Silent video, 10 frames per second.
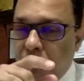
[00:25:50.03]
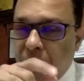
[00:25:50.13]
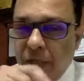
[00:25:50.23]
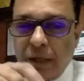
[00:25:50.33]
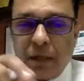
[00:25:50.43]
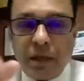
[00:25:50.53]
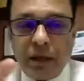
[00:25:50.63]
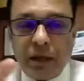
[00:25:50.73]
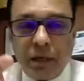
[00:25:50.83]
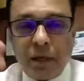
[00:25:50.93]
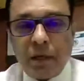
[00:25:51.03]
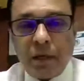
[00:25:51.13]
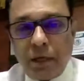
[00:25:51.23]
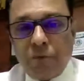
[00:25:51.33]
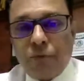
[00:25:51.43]
Then
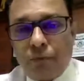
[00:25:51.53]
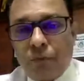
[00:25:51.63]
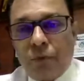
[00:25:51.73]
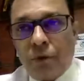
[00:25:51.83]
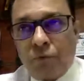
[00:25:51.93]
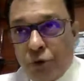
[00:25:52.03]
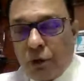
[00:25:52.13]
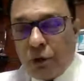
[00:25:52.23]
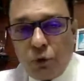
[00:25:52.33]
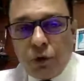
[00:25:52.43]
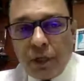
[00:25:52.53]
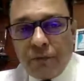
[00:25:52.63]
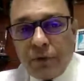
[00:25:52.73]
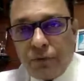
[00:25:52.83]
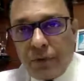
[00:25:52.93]
if visual look,
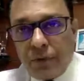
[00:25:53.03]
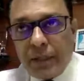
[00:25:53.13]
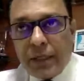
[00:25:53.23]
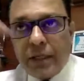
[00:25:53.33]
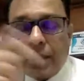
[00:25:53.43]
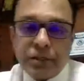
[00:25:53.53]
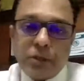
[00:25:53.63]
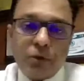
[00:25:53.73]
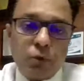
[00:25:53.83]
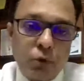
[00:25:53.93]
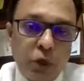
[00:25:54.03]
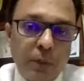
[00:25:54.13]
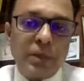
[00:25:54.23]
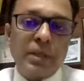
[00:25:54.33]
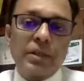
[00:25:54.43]
if we feel that it doesn't look
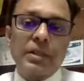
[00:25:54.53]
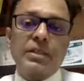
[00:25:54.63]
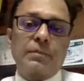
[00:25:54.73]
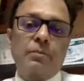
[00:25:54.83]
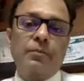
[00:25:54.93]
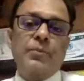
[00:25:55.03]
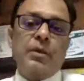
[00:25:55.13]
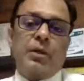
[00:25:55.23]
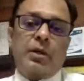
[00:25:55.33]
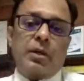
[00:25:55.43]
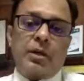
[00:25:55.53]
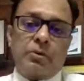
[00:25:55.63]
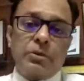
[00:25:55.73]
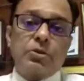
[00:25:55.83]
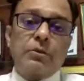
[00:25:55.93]
normal and there is some
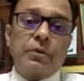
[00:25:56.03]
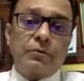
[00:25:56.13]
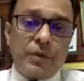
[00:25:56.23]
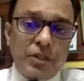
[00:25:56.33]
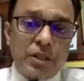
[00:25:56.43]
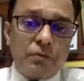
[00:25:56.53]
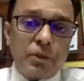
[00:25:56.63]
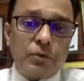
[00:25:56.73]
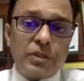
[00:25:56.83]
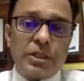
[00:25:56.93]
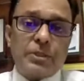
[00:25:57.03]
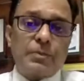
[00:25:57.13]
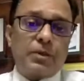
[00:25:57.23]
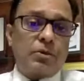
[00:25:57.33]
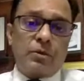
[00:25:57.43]
risk of infection which we
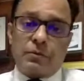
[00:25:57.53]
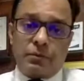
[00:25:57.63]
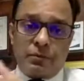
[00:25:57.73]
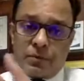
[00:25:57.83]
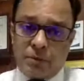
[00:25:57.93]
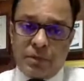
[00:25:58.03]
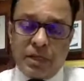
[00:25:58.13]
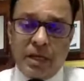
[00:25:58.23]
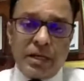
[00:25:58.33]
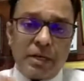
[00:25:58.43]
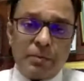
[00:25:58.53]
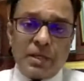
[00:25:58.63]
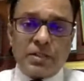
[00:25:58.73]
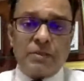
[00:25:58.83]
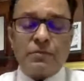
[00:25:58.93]
suspect, or if someone had
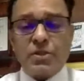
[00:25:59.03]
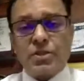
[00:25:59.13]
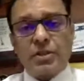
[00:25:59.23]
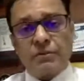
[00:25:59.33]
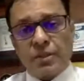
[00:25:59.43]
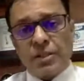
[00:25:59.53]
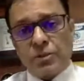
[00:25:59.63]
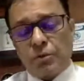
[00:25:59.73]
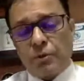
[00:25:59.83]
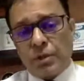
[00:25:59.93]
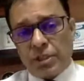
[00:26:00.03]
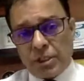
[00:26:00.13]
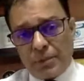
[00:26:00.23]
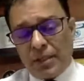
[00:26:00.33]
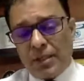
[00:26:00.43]
past infection, if that is what we're
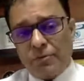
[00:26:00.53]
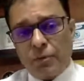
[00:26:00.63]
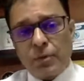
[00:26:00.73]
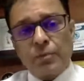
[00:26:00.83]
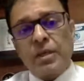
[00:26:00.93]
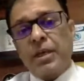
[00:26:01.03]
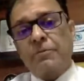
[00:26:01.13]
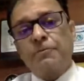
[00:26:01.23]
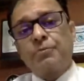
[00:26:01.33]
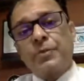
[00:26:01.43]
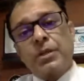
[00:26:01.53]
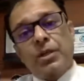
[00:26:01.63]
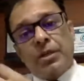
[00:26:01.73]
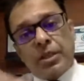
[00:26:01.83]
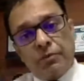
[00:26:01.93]
suspecting women may have,
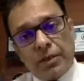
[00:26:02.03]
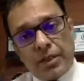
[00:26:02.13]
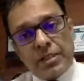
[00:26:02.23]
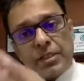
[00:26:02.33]
then we take